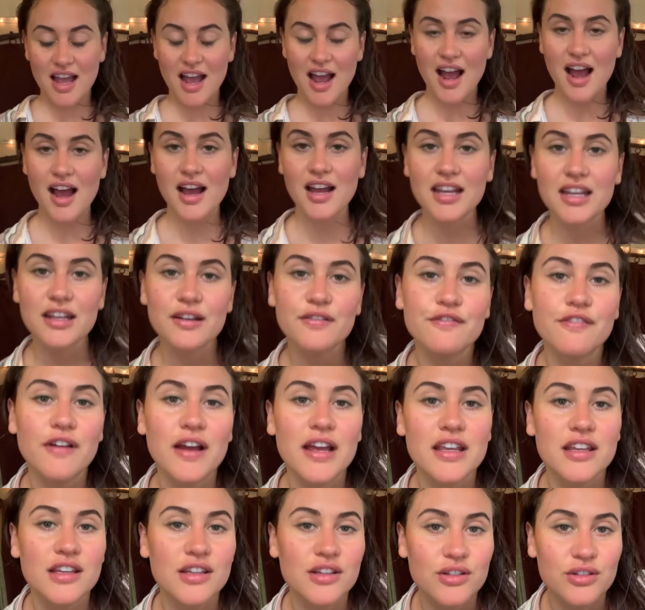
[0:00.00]
I
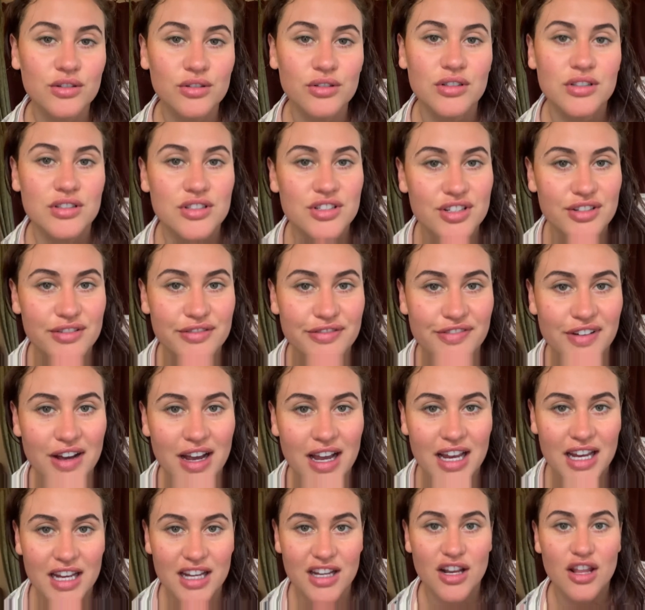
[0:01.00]
invite you to
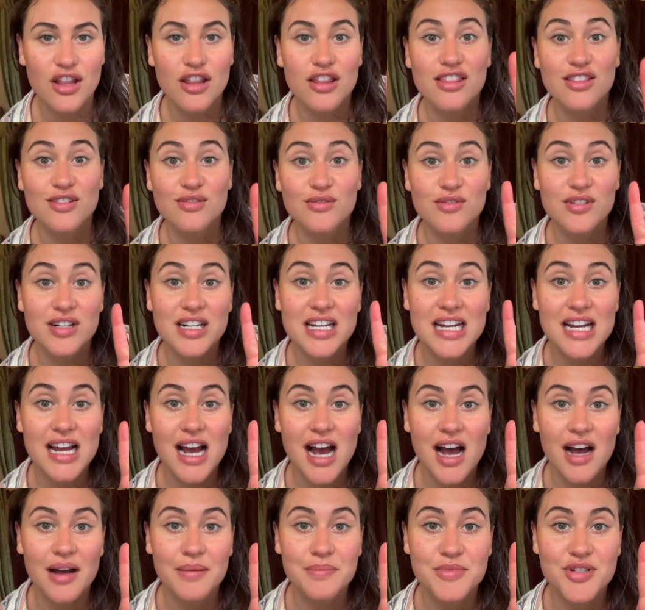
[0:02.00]
find 3
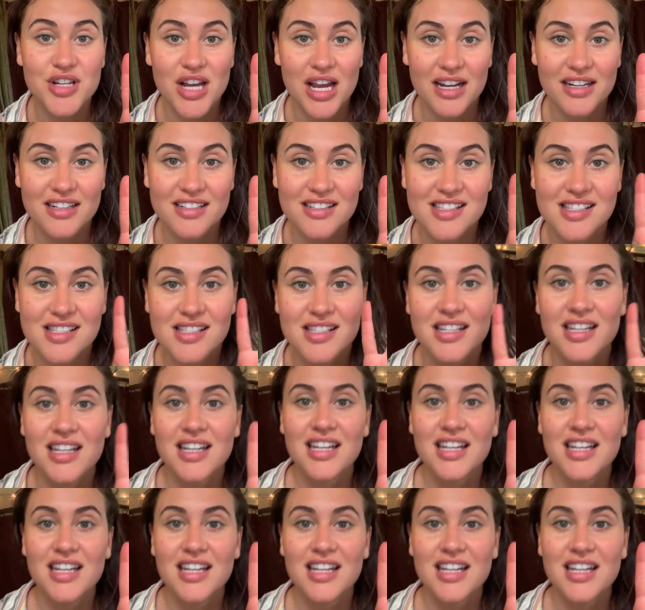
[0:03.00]
objects